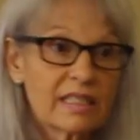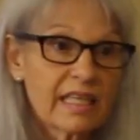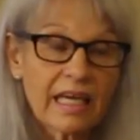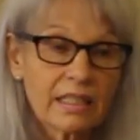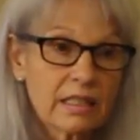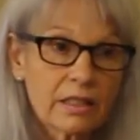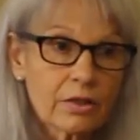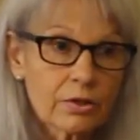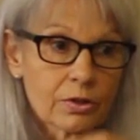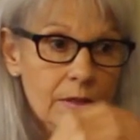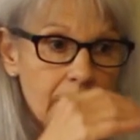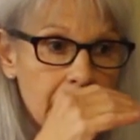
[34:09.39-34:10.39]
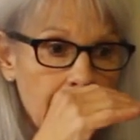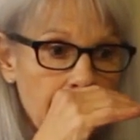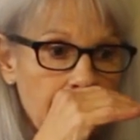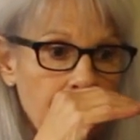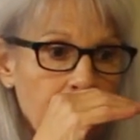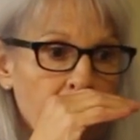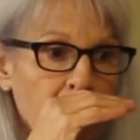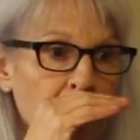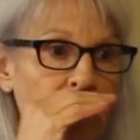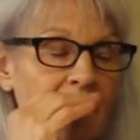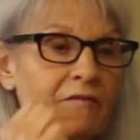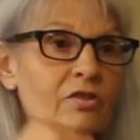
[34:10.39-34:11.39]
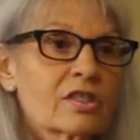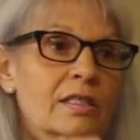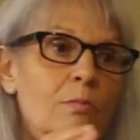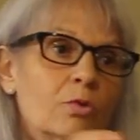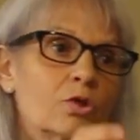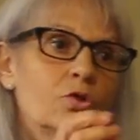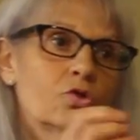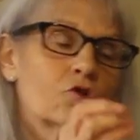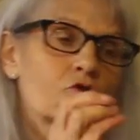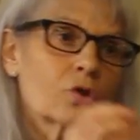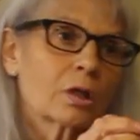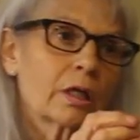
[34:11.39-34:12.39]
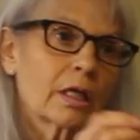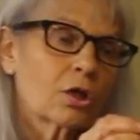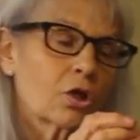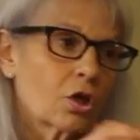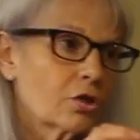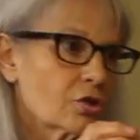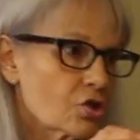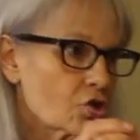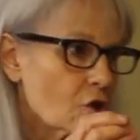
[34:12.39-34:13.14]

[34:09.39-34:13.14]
10 years, for someone who's struggling on the